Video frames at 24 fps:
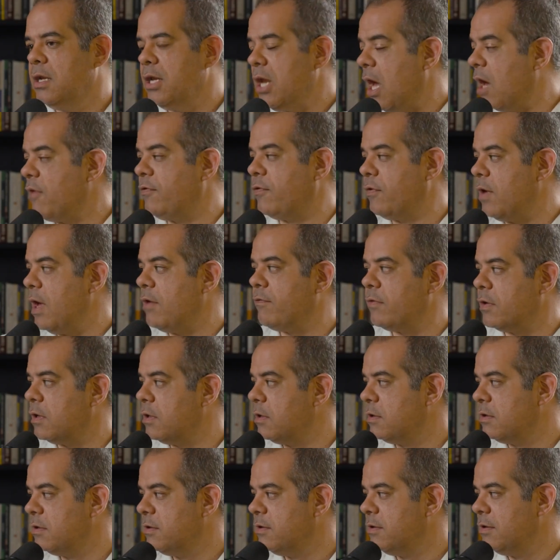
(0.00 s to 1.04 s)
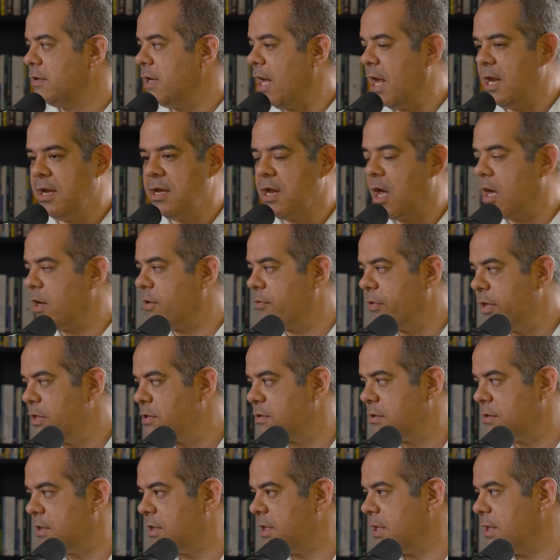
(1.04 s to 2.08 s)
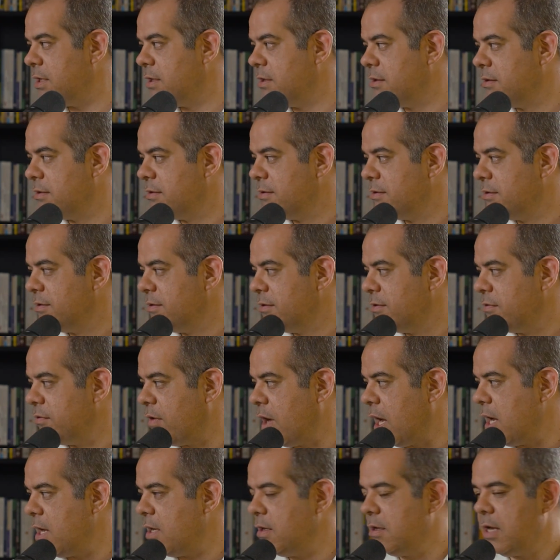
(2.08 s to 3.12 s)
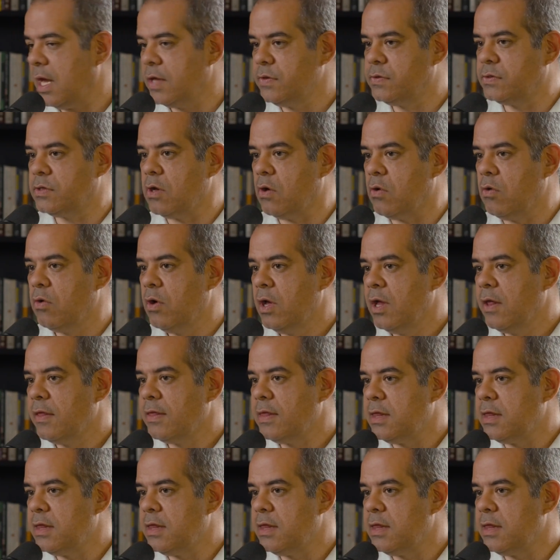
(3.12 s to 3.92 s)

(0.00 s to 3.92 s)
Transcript: not forever mm-hmm. and not originally right and so